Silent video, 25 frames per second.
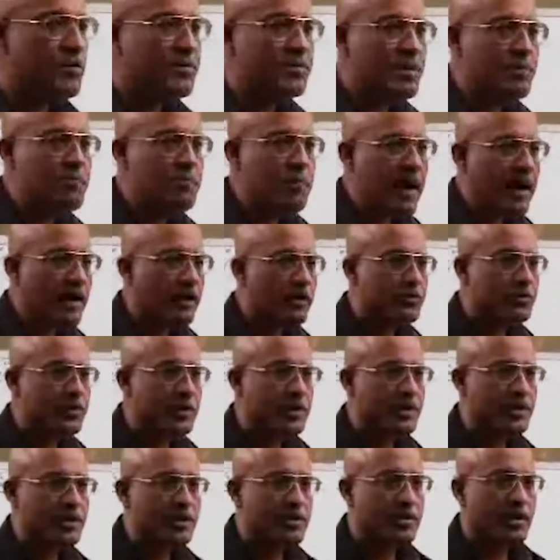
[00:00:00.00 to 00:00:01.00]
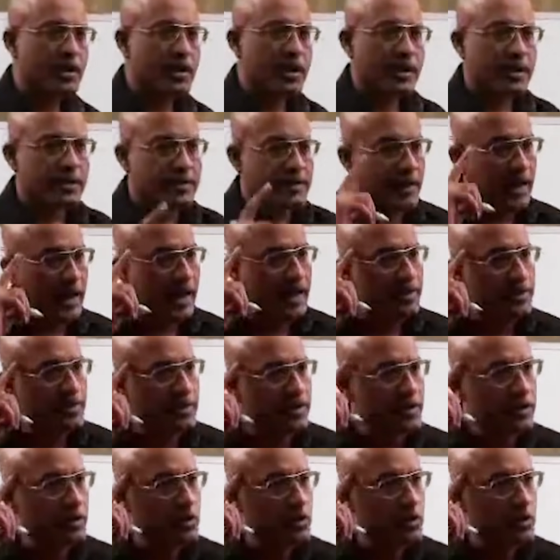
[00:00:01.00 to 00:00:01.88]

of the macrophages they enter